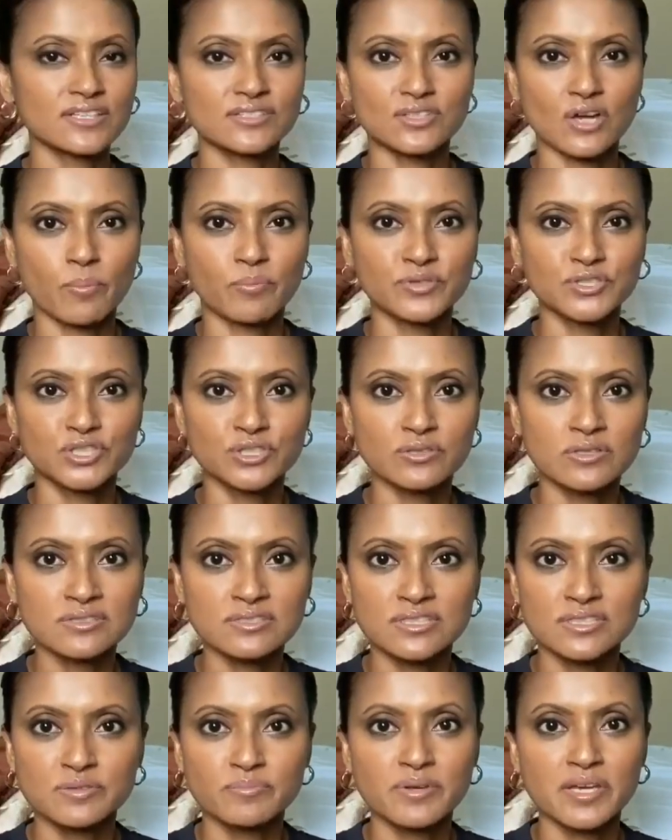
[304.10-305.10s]
this
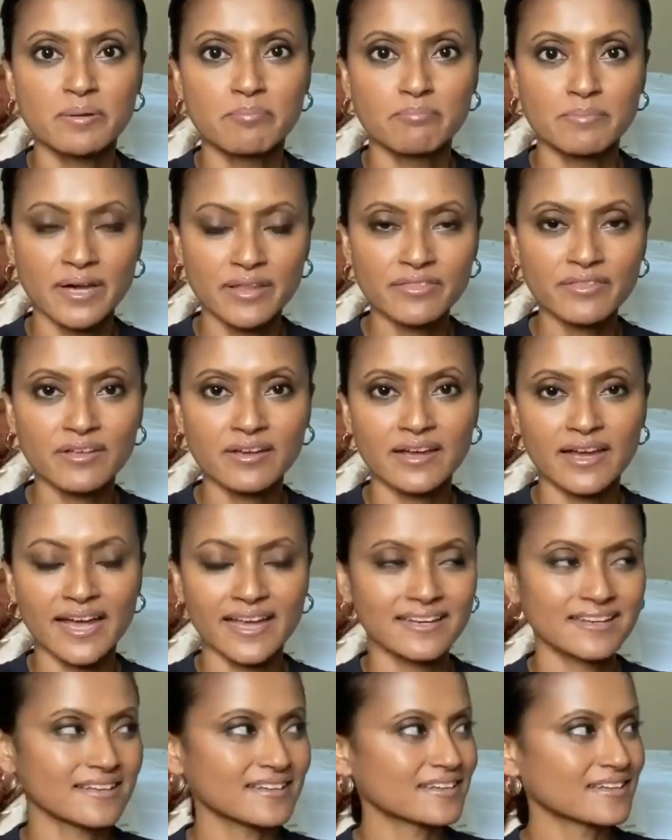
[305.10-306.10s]
opportunity to be a mother,
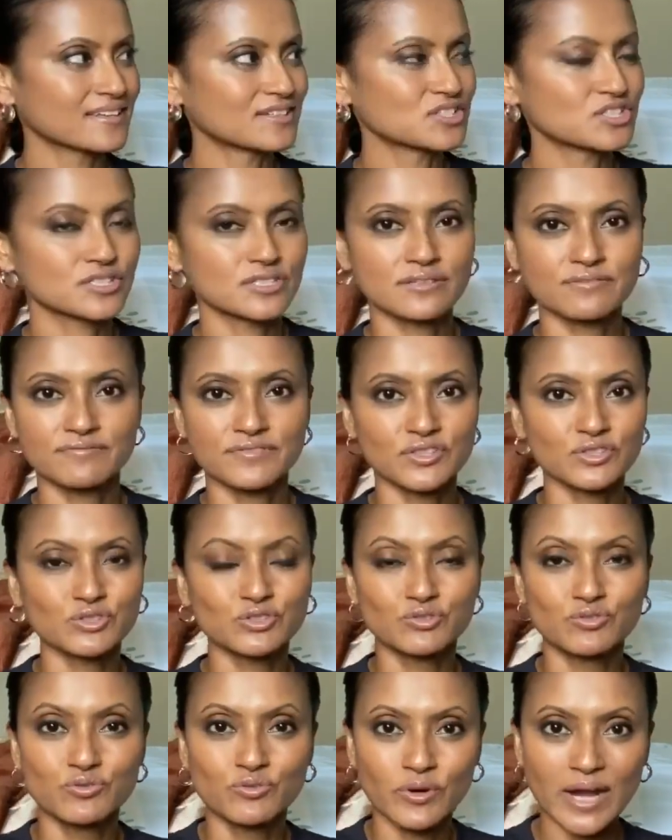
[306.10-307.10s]
and she
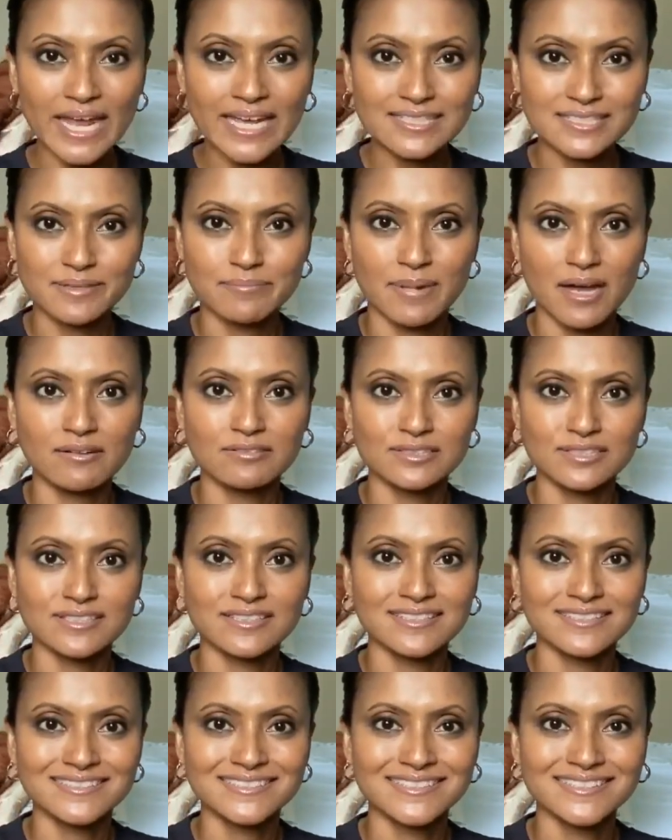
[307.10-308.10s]
feels great about
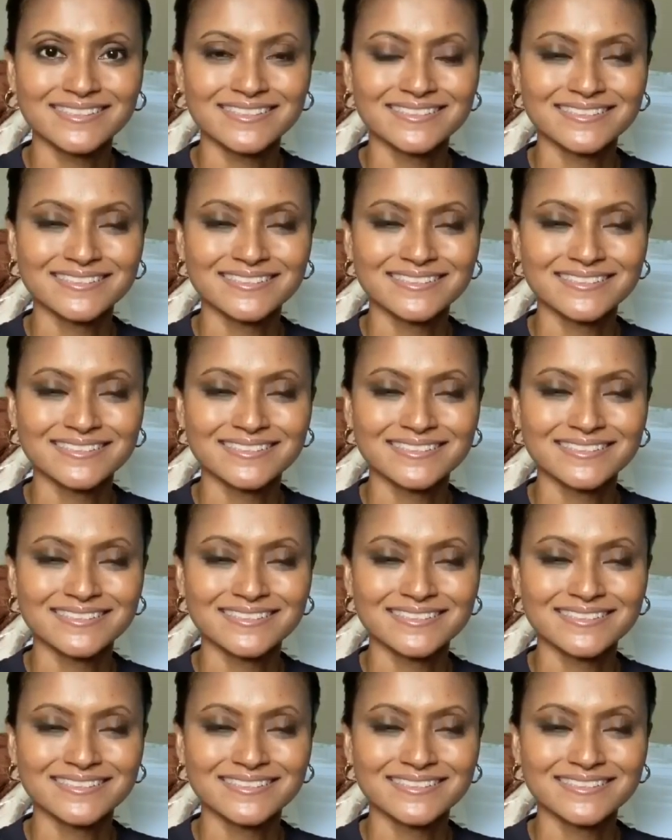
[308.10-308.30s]
it.